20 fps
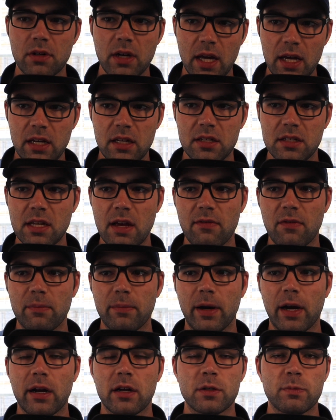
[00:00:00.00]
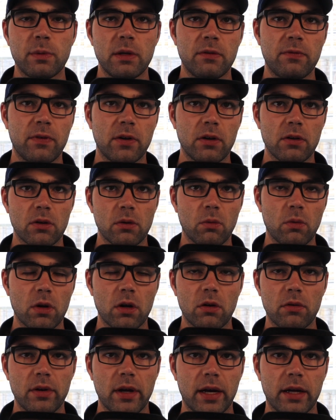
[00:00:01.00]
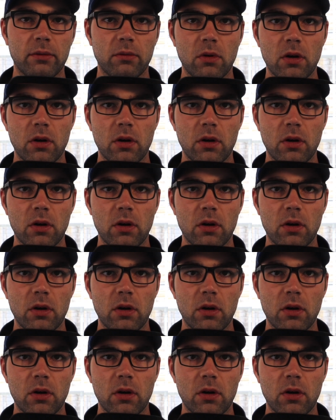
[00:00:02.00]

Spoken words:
An 87 Beyer speed figure and a 109